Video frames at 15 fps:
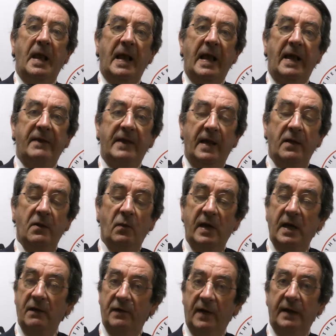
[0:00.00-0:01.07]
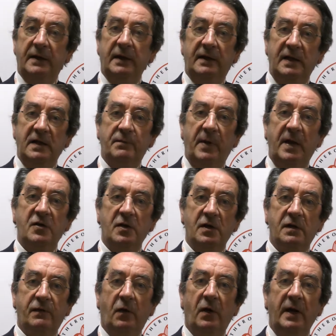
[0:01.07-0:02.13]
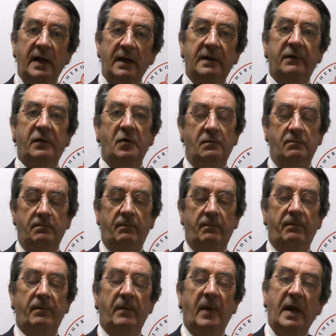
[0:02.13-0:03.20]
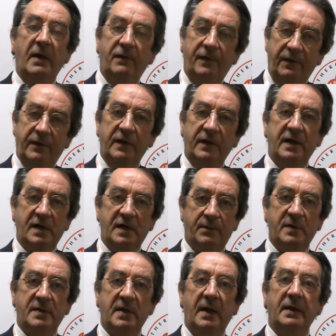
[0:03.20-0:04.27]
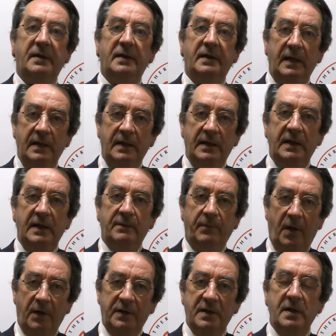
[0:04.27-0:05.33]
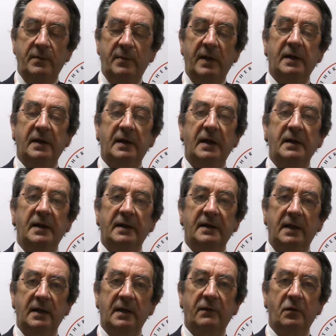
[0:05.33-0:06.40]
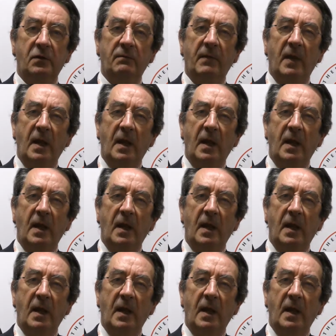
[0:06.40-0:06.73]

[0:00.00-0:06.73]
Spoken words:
And then we invited these patients for an interview, and 56% indeed participated in that interview.